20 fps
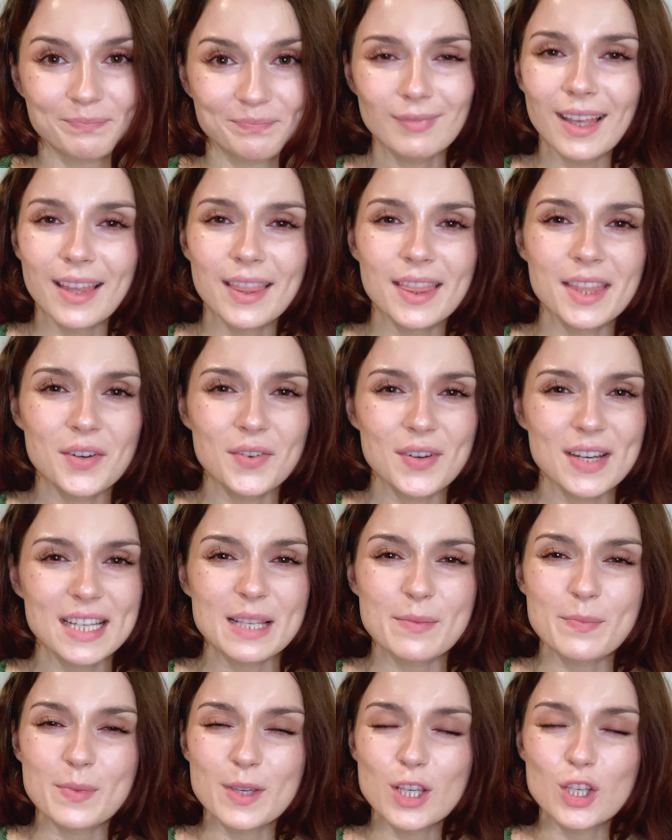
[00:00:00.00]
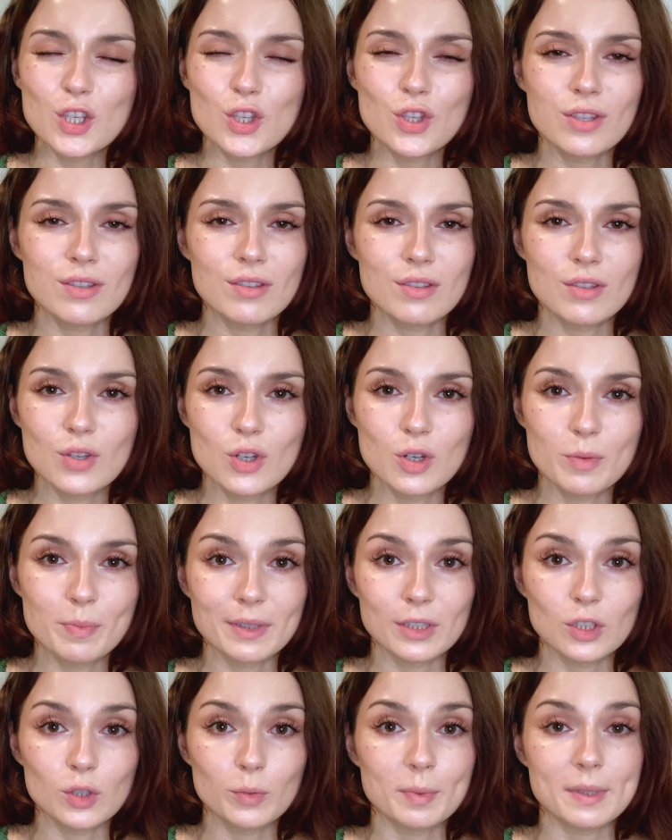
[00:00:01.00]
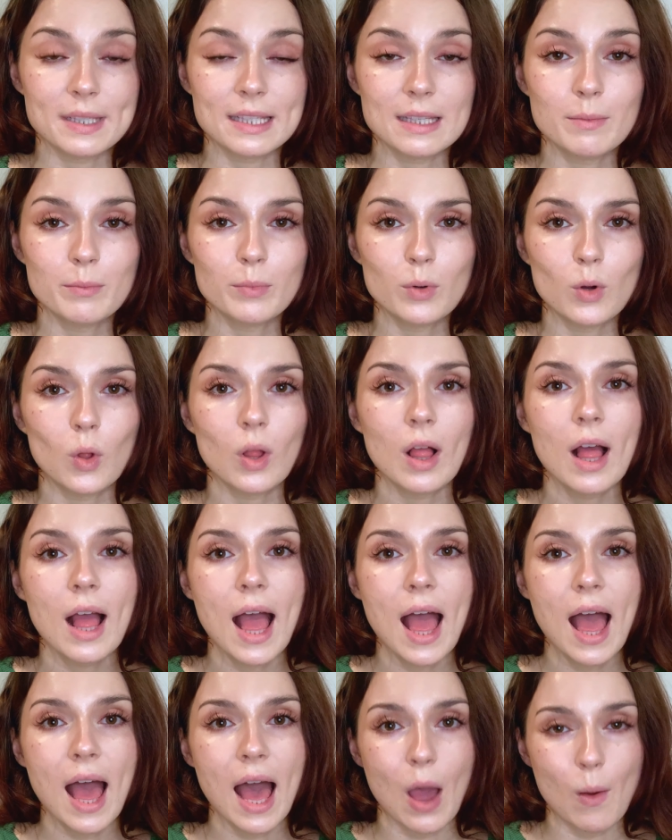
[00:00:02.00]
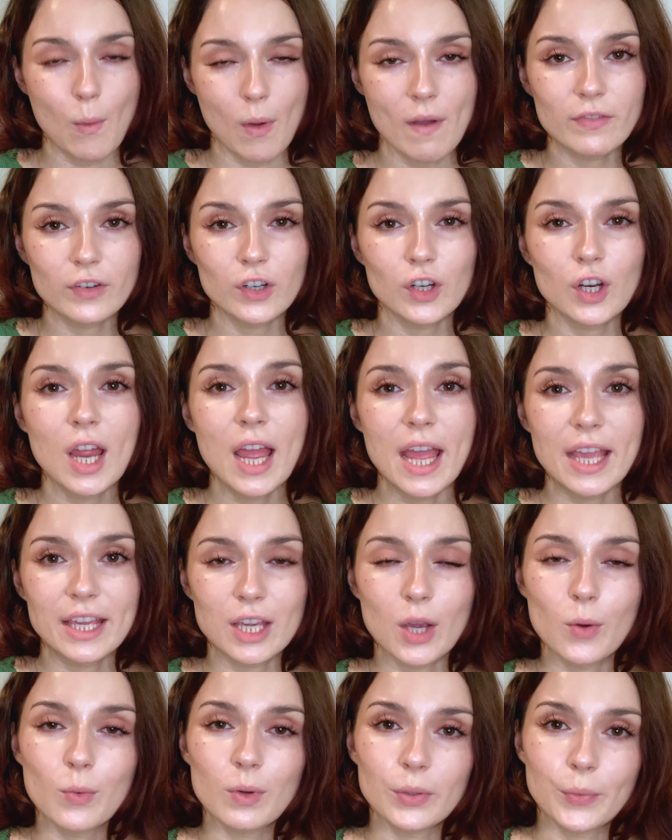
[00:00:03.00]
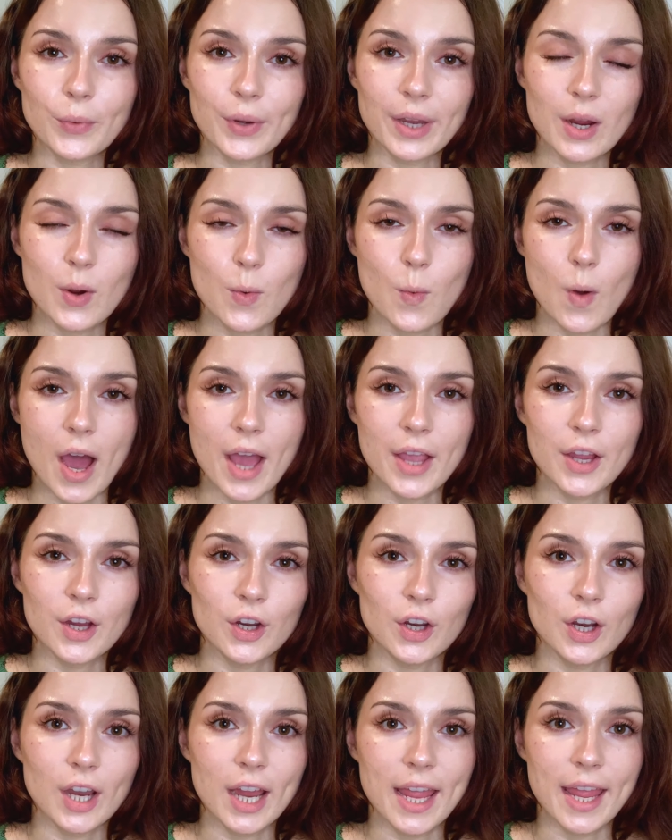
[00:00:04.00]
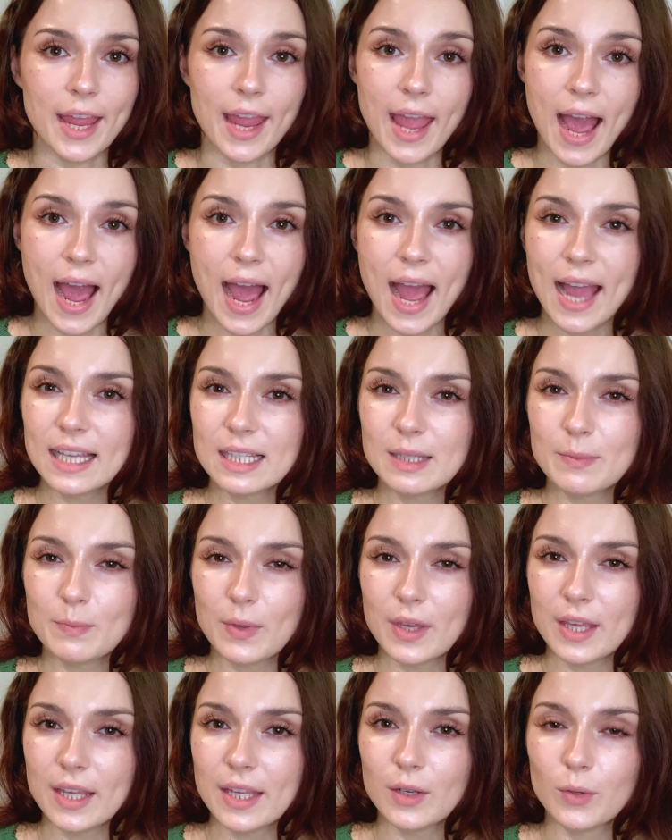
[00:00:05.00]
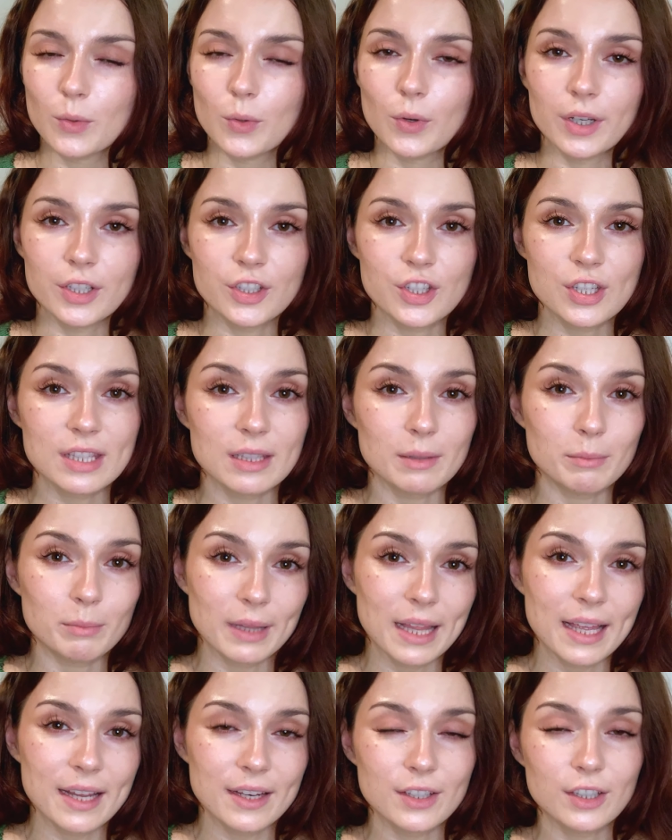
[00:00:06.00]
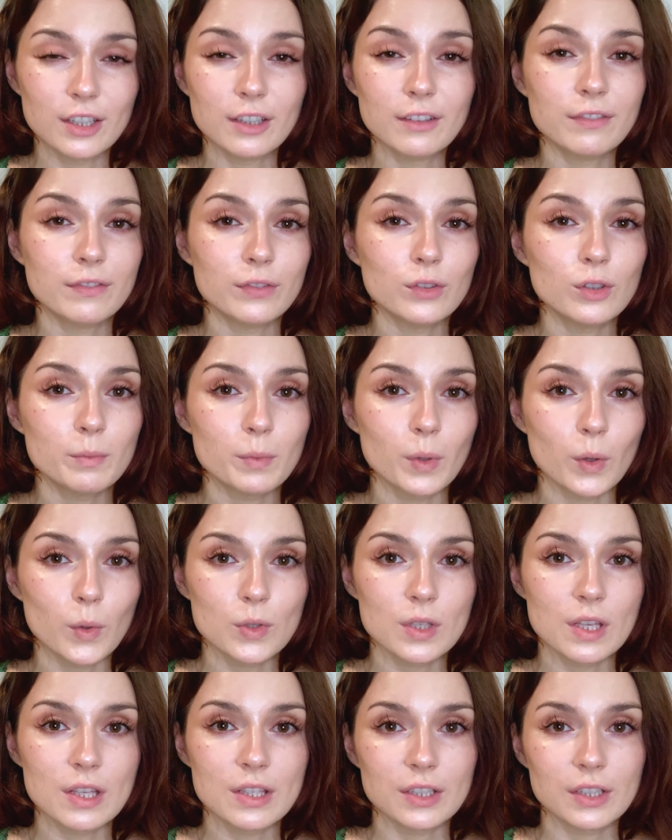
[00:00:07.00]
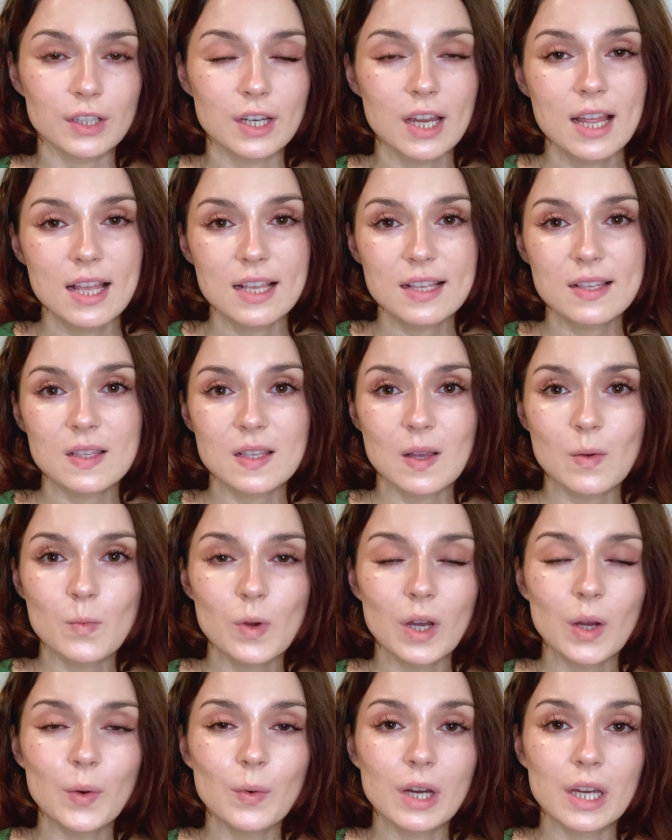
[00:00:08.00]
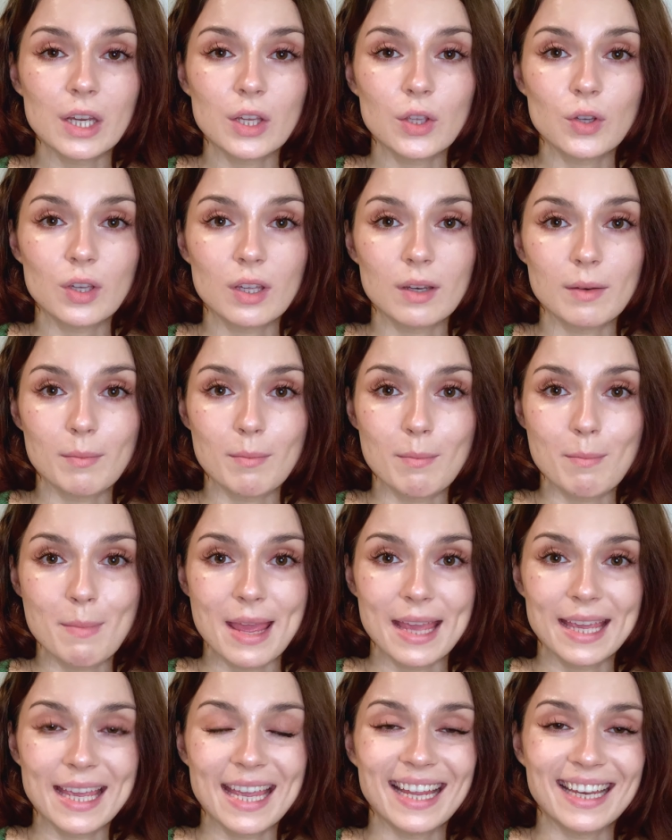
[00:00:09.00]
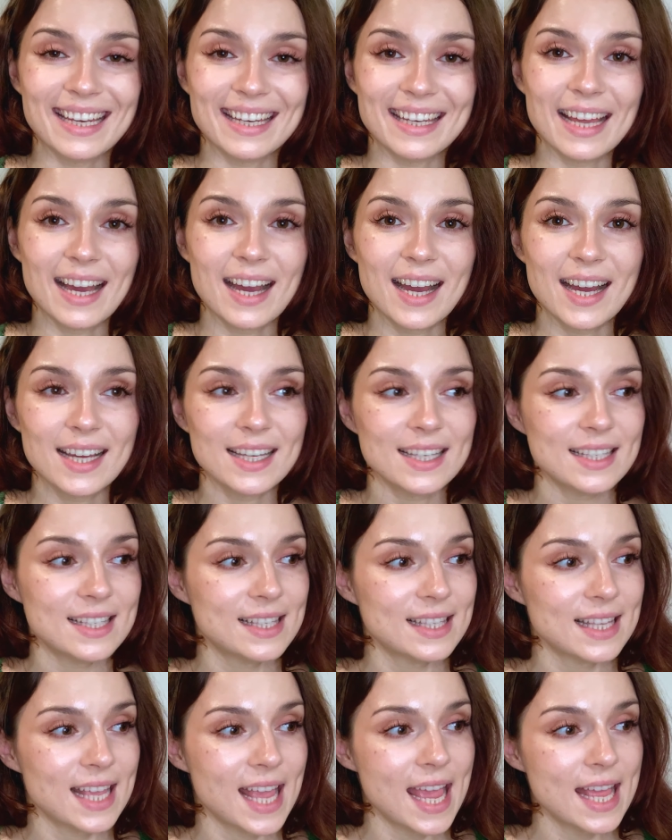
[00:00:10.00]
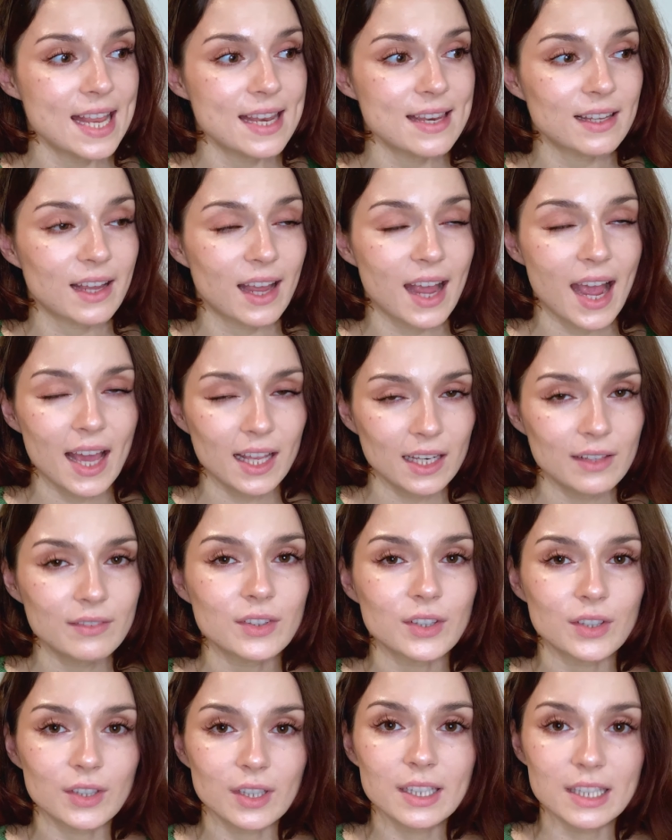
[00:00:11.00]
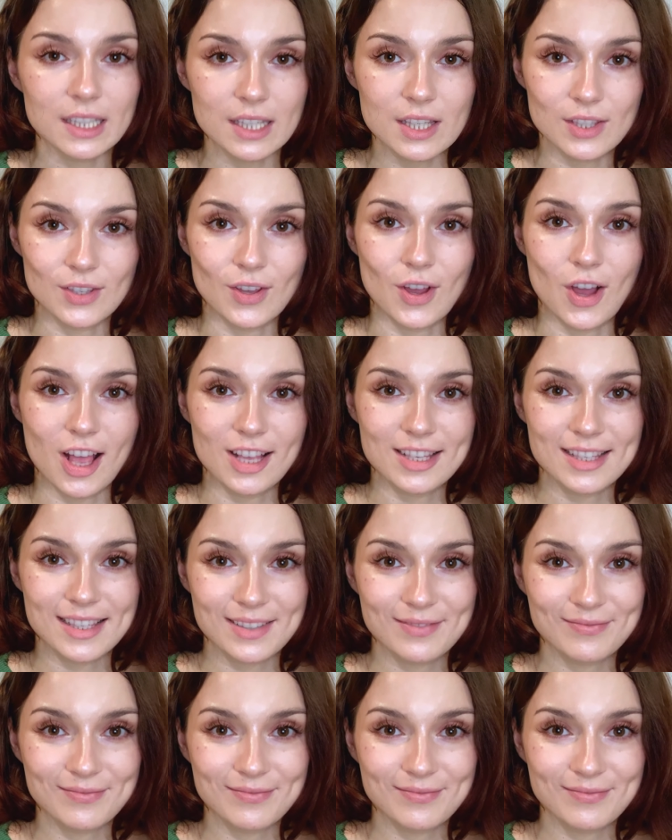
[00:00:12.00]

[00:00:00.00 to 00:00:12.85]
The recipe is super duper simple. However, you will require a high speed or just a blender, a food processor, somewhere where you can make a nice and kind of a runny sauce.